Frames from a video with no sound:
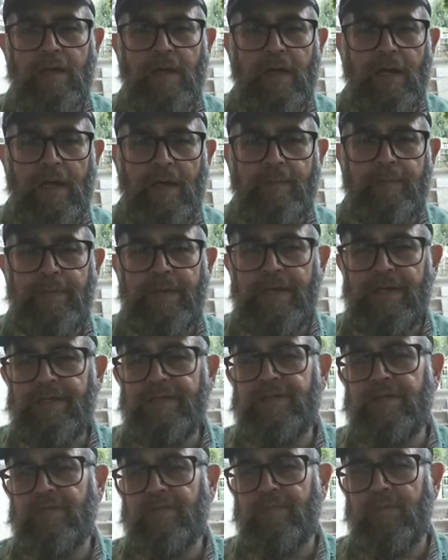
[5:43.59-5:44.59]
a
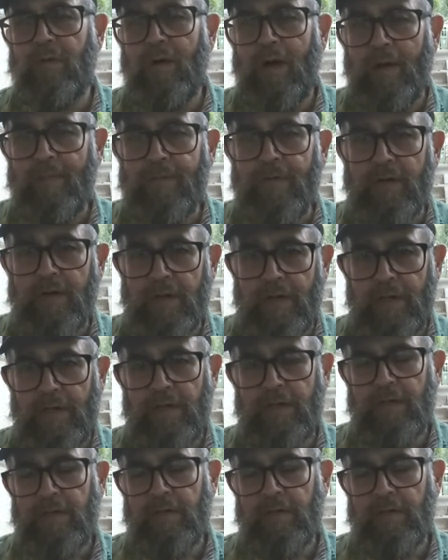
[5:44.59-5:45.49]
piece of property,